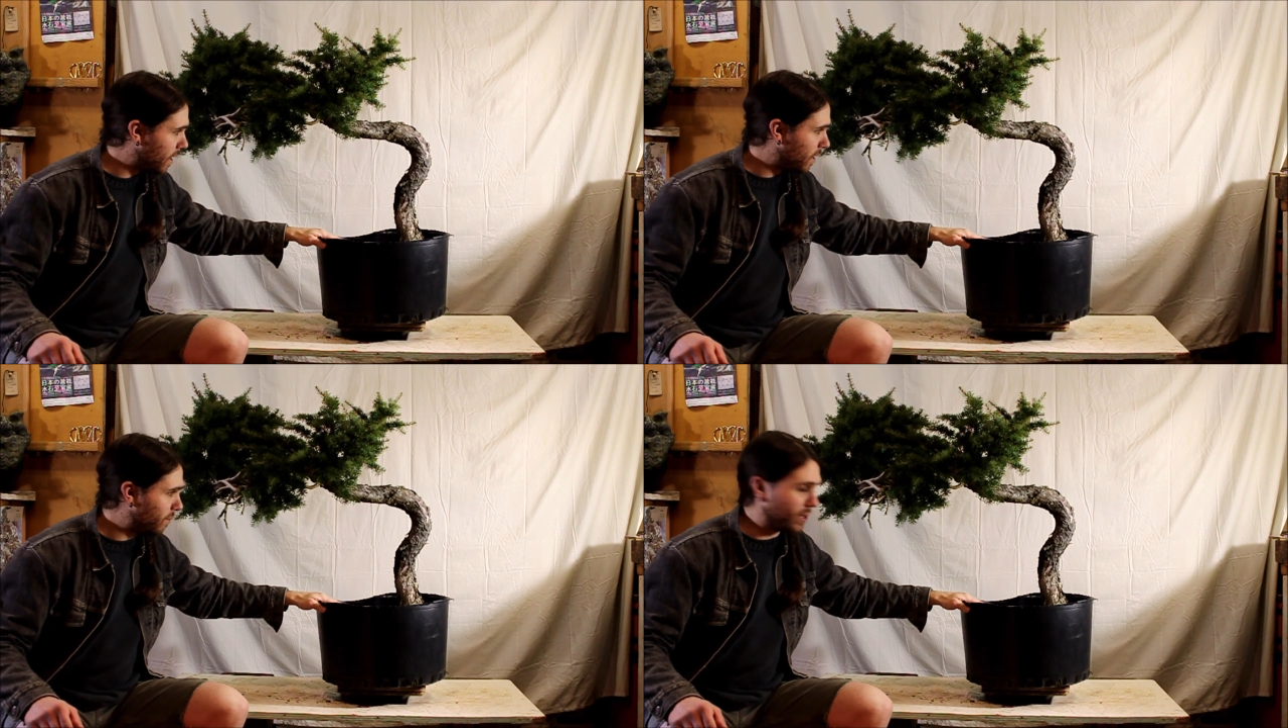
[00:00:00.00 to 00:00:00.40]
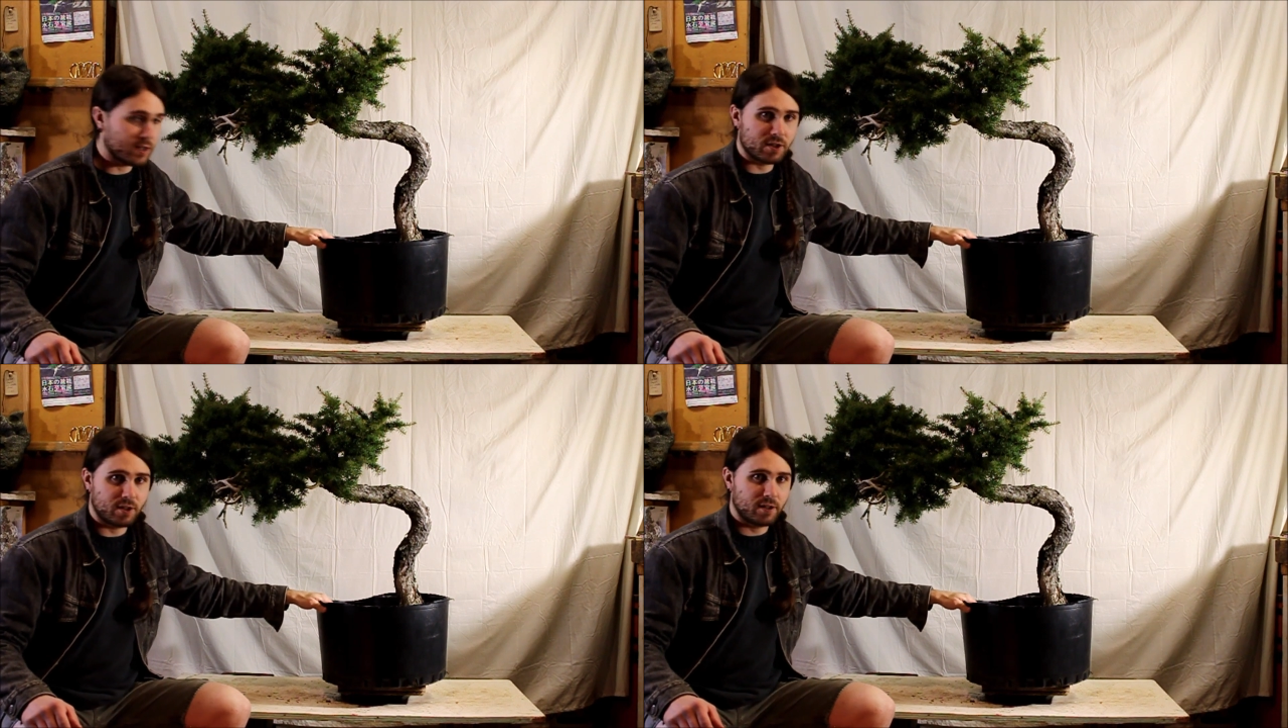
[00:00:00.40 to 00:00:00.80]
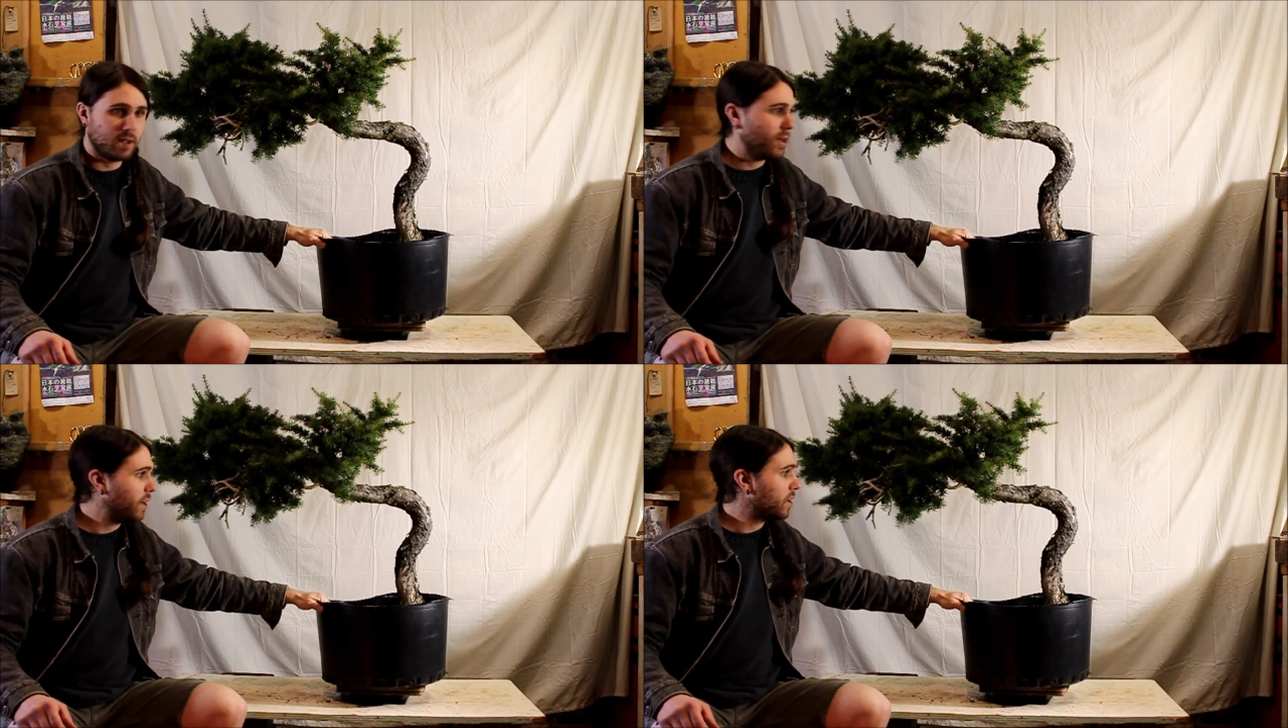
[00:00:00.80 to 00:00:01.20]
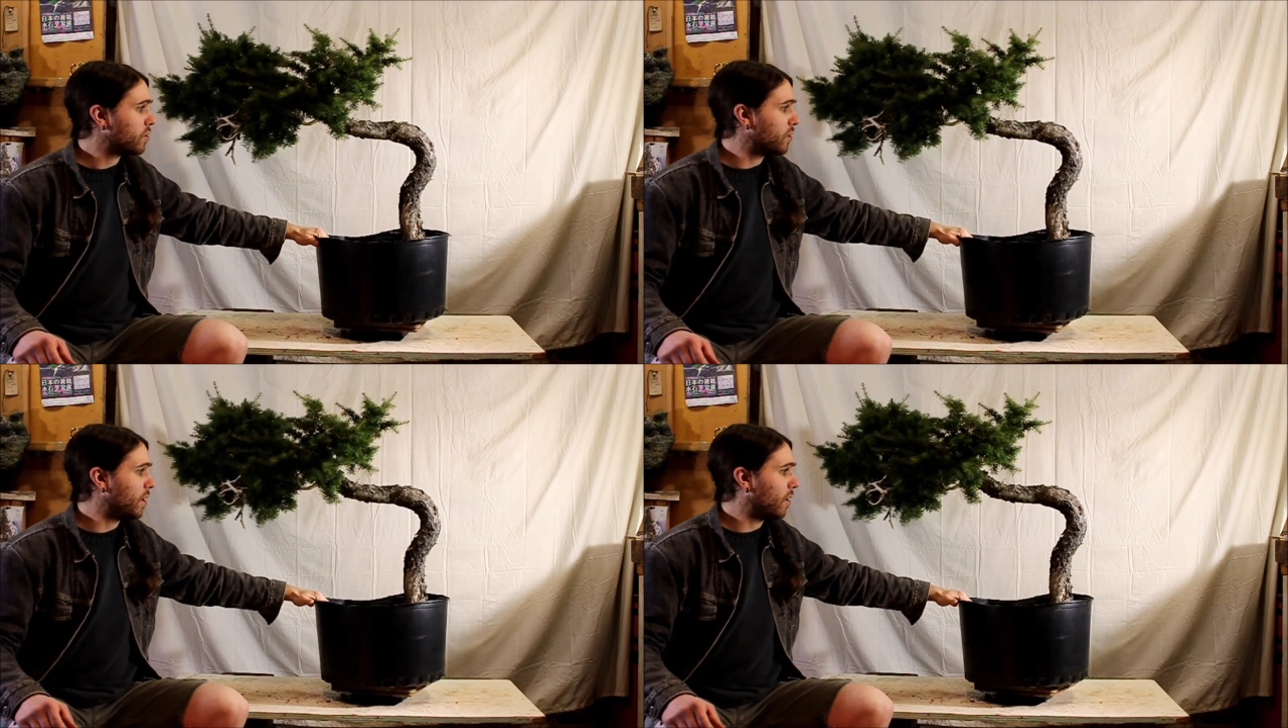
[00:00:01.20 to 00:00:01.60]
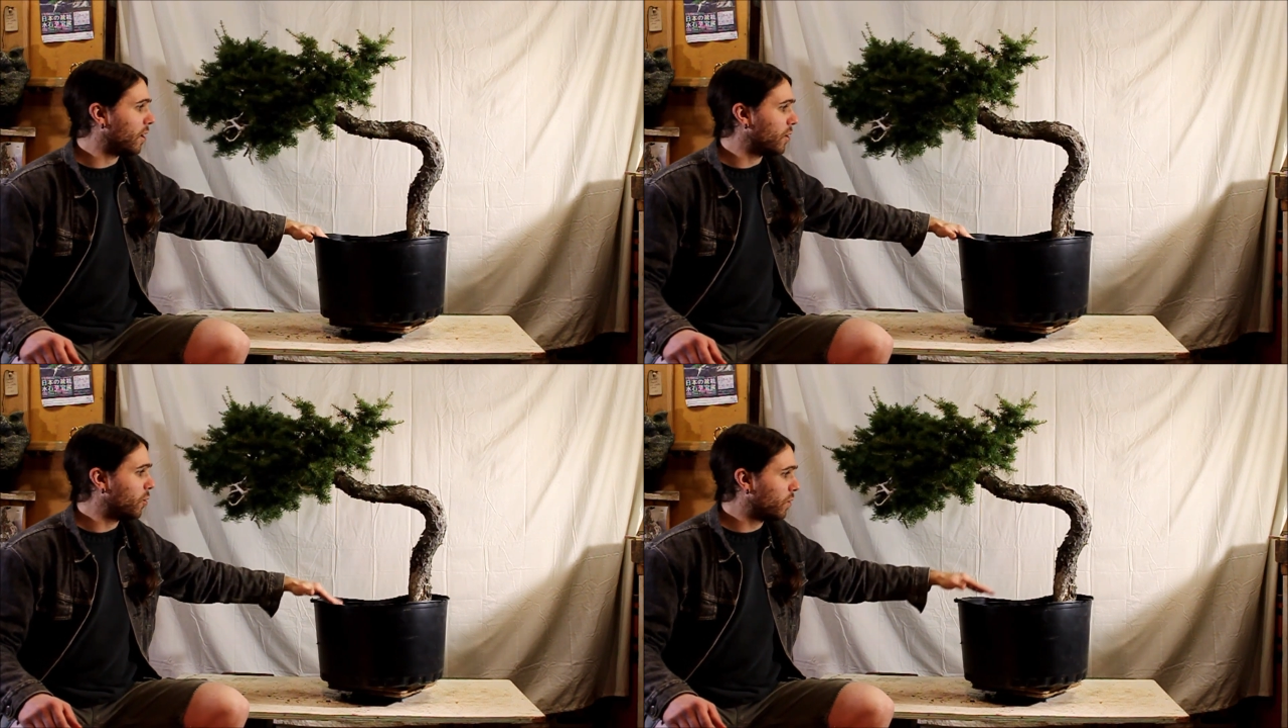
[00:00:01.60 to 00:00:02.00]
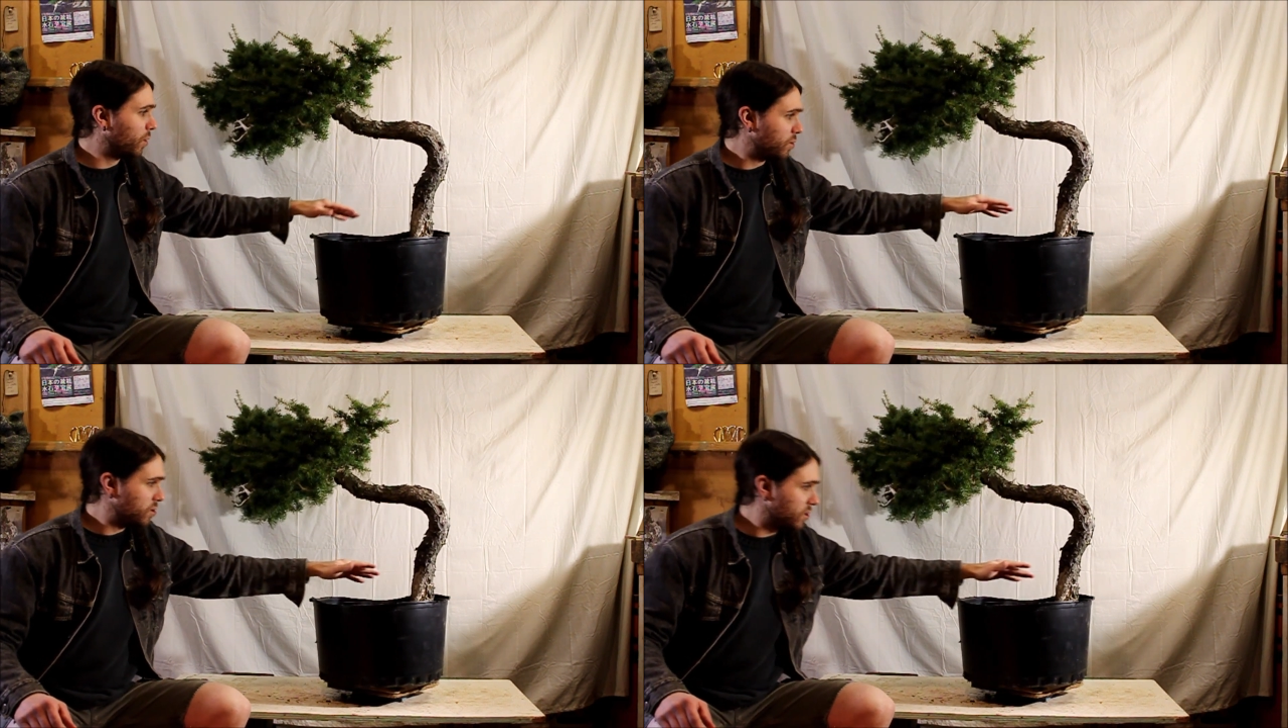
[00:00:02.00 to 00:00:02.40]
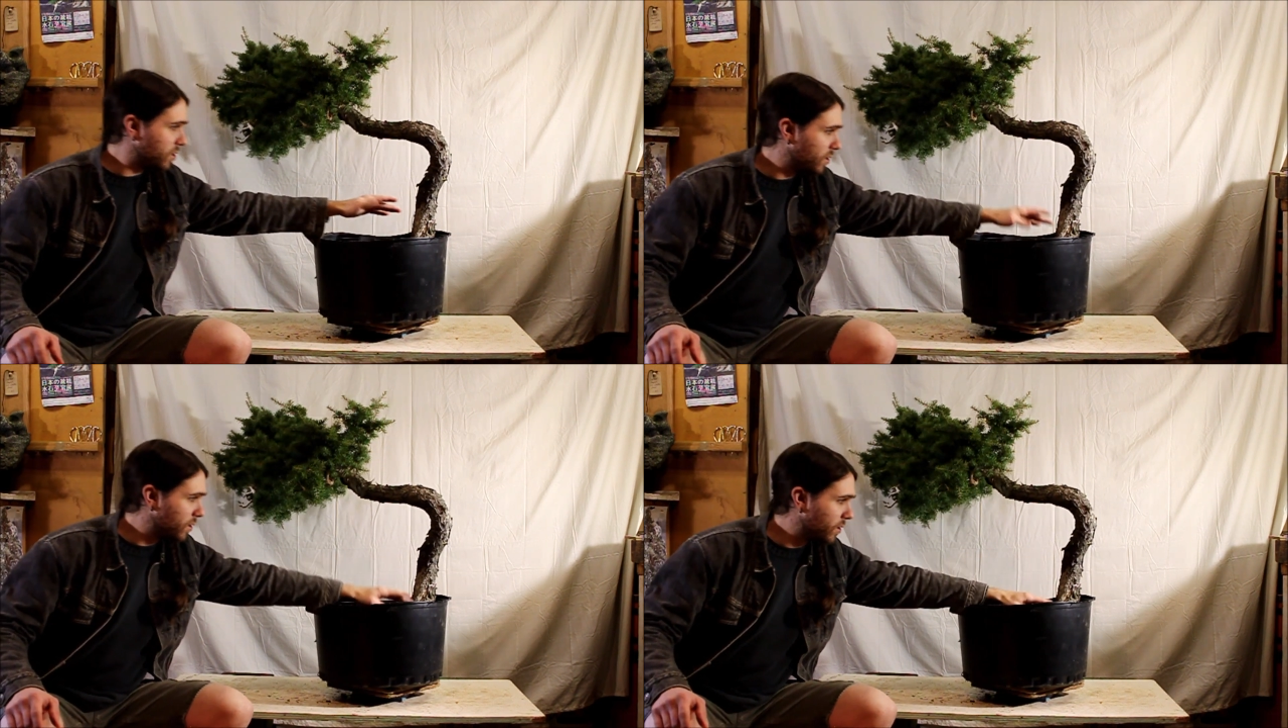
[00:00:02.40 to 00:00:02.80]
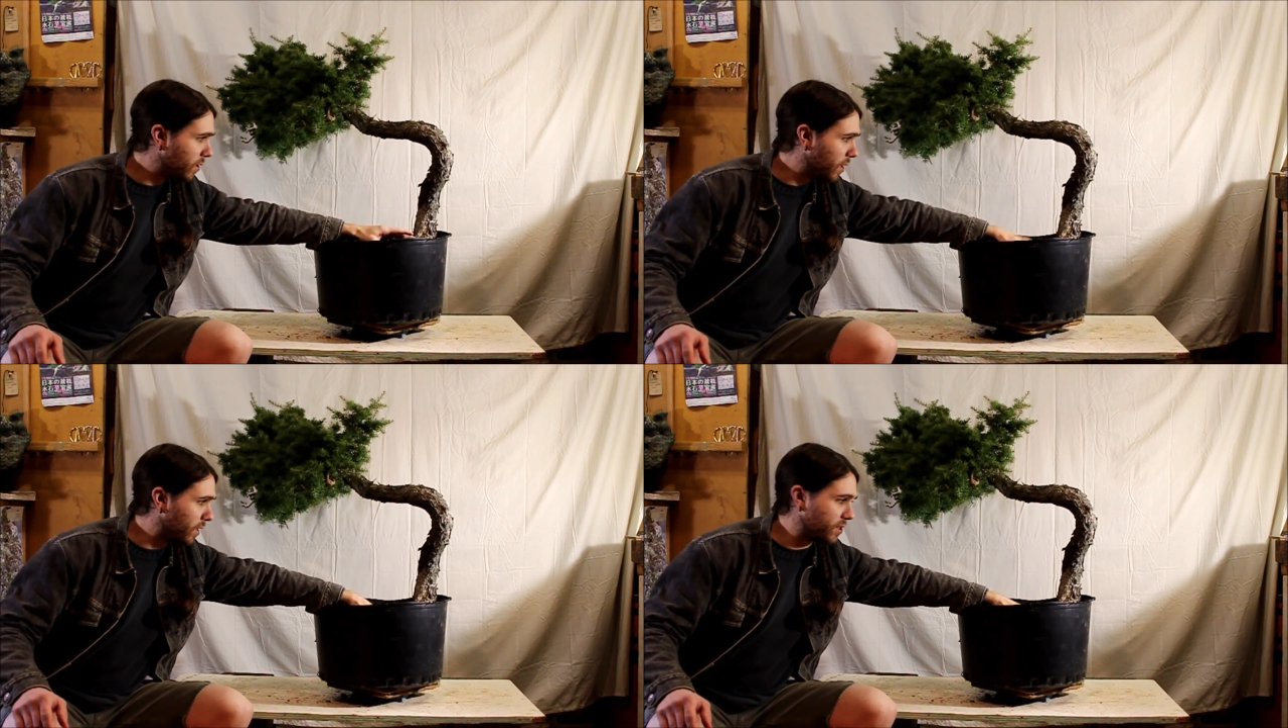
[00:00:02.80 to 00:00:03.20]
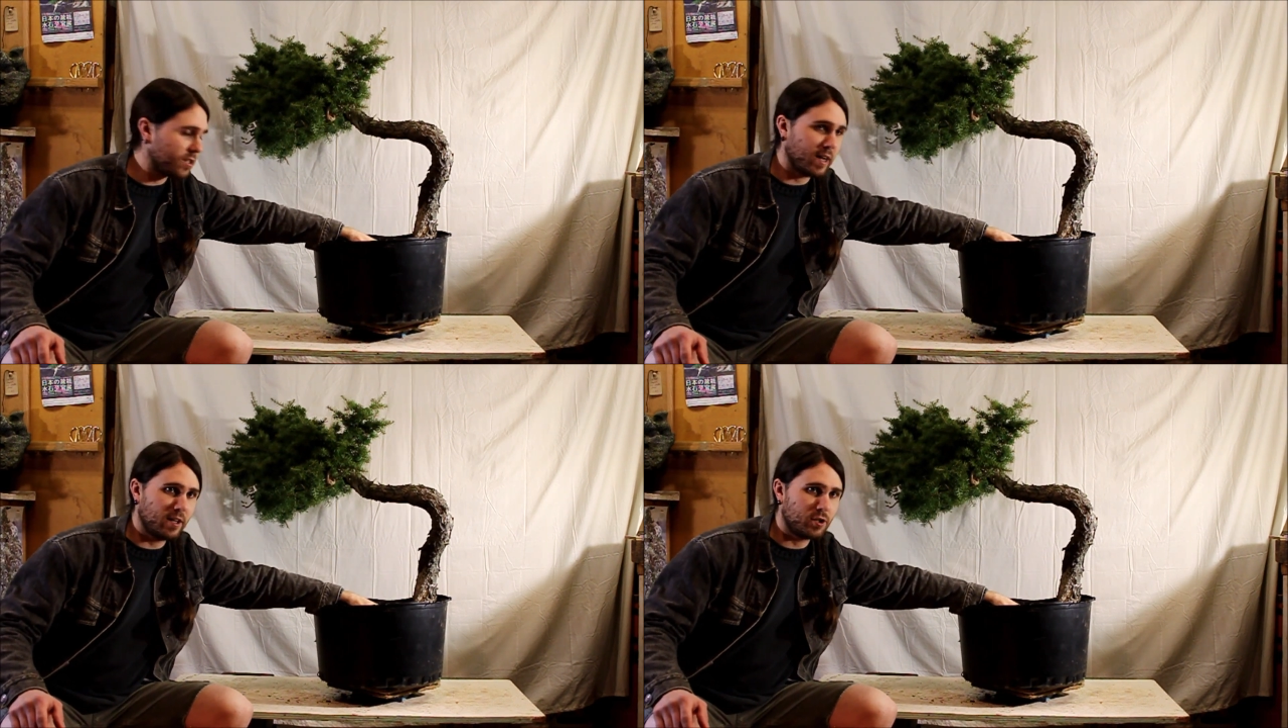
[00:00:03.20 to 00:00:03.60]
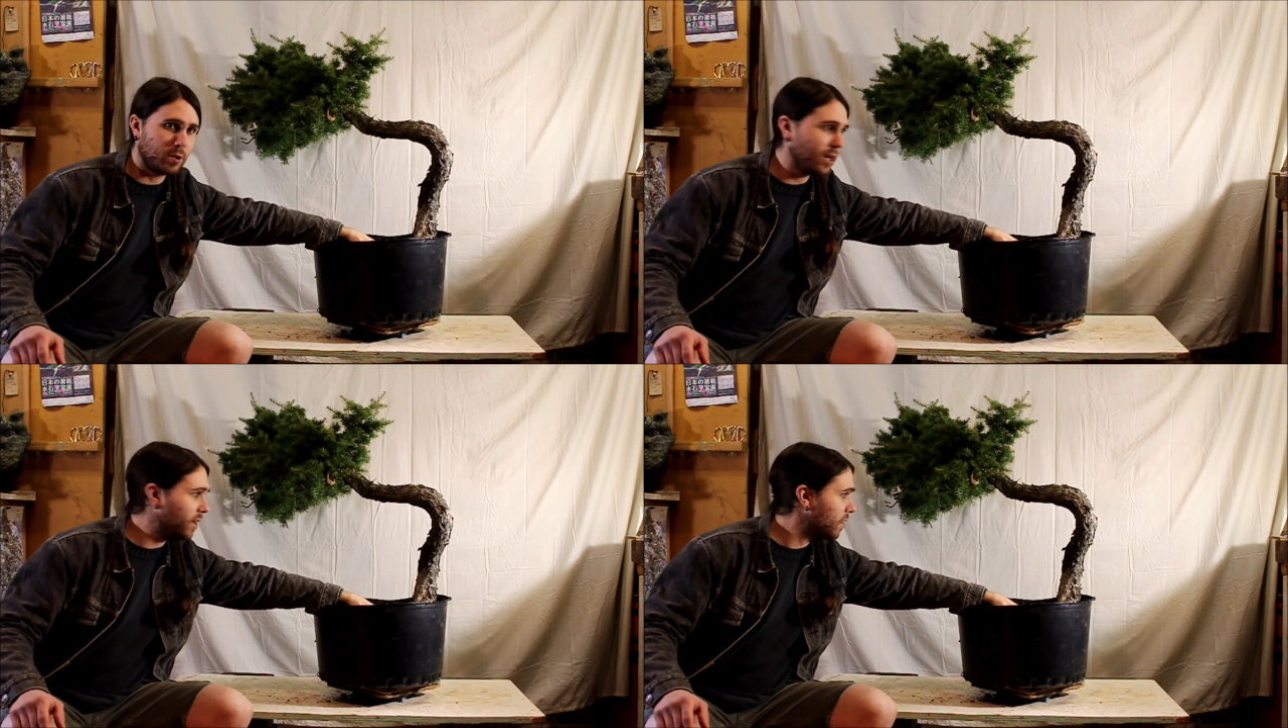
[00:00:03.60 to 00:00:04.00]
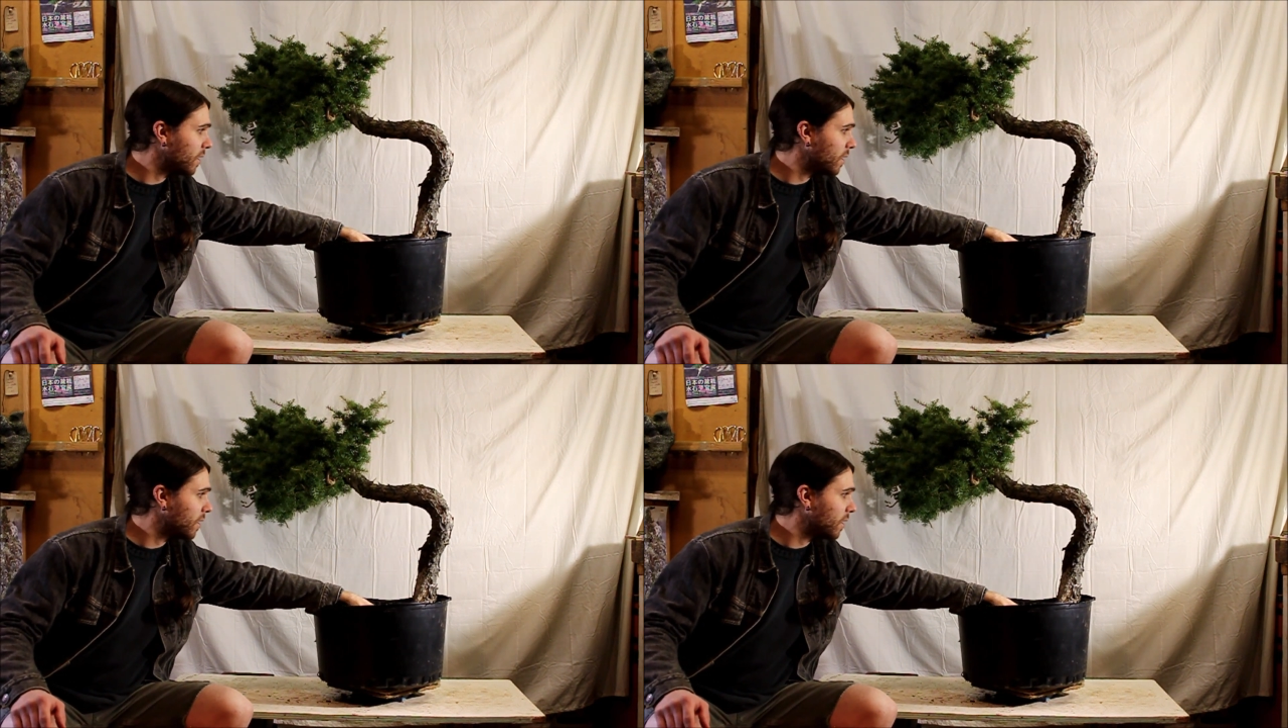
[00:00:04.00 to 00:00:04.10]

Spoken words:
because there are no roots on this side of the tree.